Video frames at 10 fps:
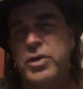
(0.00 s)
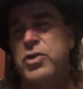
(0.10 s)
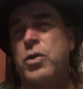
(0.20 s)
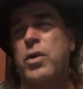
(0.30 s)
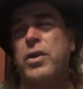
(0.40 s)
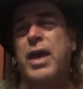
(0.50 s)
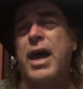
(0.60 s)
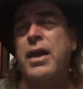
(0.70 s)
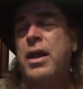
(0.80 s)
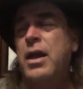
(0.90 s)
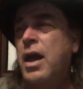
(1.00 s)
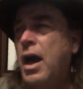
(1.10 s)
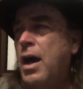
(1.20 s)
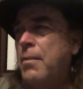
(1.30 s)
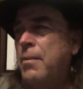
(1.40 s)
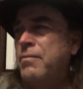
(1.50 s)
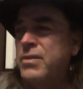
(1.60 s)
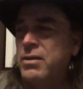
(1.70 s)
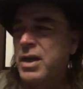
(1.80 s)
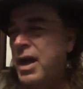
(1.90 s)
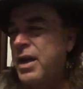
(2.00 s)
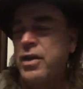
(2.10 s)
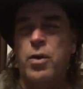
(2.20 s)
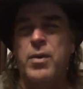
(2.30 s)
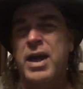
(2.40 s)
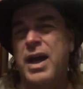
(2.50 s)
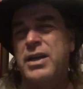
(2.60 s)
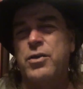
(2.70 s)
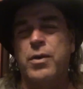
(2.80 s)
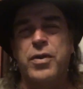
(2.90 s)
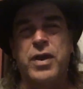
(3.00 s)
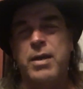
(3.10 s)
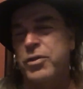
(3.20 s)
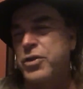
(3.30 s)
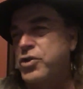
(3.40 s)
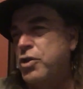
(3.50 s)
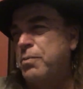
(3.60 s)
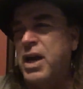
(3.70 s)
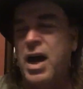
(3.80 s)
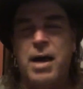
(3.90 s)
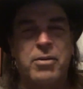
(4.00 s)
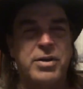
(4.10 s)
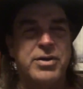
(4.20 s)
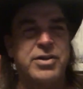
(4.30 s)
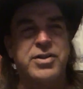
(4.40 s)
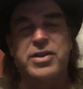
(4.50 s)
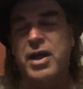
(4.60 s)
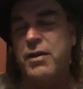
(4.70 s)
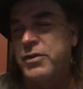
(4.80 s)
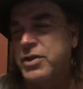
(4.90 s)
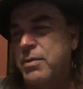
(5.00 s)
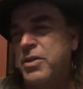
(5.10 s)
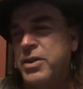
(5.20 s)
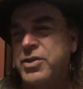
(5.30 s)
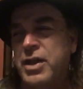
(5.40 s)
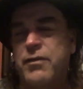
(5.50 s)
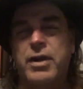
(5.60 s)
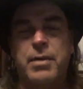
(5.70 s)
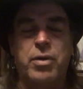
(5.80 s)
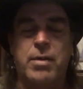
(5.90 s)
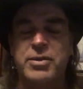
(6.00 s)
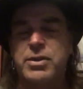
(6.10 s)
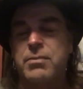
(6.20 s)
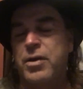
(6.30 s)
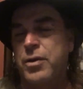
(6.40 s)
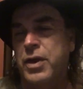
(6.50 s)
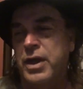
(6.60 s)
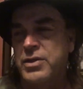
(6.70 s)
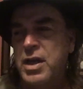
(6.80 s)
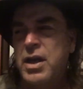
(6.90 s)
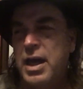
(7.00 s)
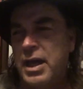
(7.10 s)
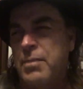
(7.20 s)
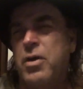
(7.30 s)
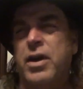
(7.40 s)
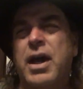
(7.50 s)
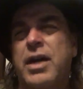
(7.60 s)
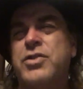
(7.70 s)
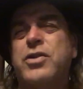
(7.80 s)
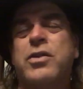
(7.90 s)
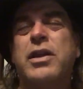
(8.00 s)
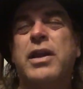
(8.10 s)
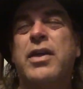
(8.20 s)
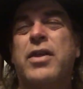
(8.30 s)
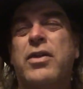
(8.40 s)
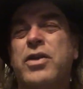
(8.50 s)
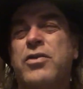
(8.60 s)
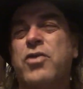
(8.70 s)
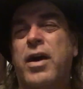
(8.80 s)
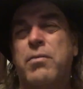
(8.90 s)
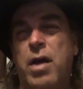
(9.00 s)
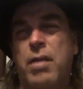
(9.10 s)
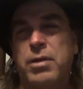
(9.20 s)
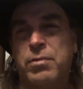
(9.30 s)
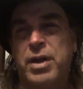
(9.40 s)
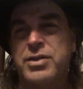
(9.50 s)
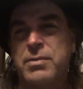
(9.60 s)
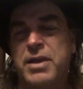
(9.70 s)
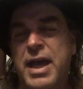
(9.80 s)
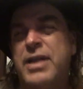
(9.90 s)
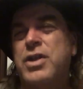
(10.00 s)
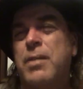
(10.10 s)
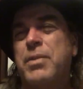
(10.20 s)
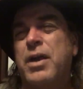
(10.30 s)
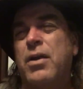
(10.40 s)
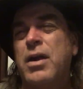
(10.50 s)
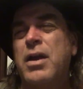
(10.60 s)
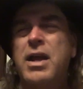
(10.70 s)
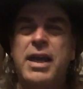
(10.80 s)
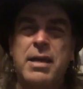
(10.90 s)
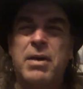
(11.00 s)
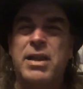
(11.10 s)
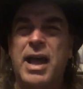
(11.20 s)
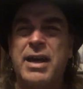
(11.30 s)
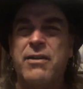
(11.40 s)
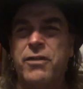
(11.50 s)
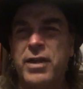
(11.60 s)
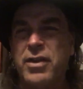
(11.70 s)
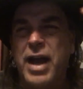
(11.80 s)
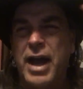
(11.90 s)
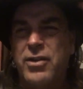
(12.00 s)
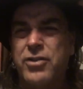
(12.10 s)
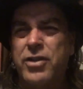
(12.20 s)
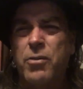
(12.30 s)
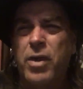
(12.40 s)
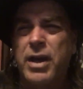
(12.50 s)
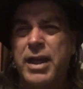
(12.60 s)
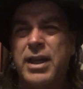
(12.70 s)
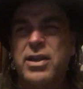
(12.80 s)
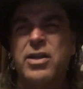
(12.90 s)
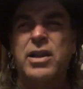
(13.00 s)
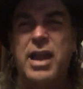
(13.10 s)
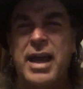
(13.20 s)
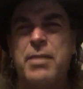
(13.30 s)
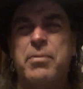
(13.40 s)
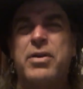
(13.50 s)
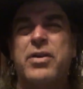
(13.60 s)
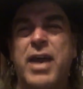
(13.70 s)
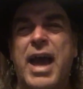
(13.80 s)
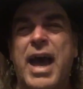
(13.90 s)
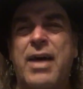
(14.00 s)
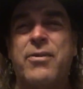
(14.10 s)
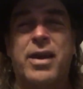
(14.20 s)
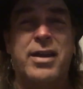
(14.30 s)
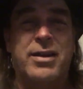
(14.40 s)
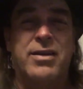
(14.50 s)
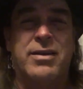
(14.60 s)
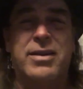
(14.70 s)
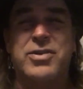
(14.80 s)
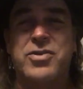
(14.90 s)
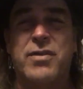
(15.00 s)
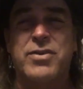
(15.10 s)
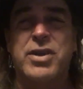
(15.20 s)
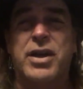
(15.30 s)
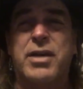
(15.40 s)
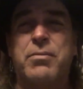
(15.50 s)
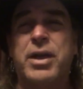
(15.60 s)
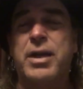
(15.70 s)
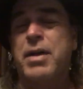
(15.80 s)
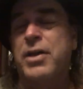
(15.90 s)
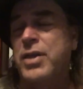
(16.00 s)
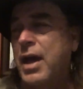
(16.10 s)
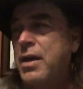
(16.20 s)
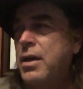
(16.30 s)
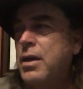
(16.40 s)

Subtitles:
enjoyed that. Kind of, I know we got into a theme with the chupacabras and stuff and some of this stuff, and I promised some other things, and I'm going to kind of circulate those. I'll try to probably play some catch up here, get my lighting figured out, some way to get a little light up under the hat, right? Because Trevor's going to complain about that.